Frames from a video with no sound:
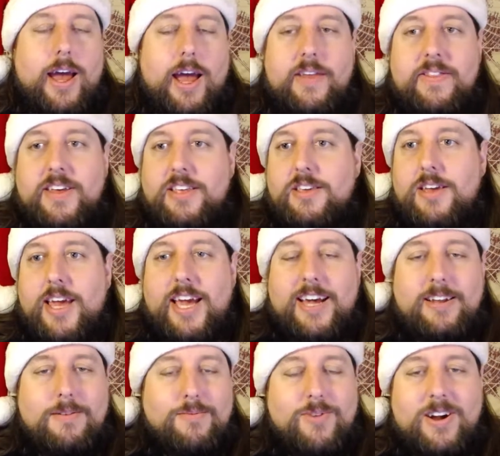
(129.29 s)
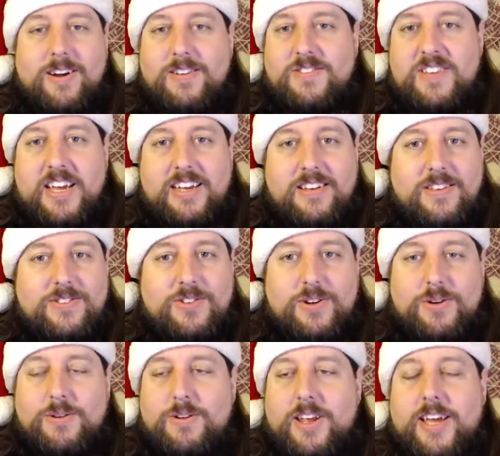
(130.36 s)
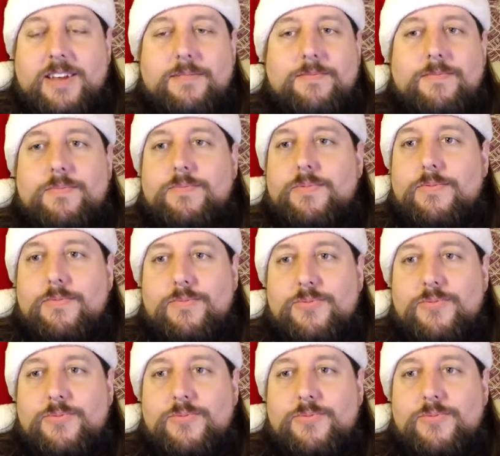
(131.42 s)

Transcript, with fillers: And then you had him wear a Santa suit and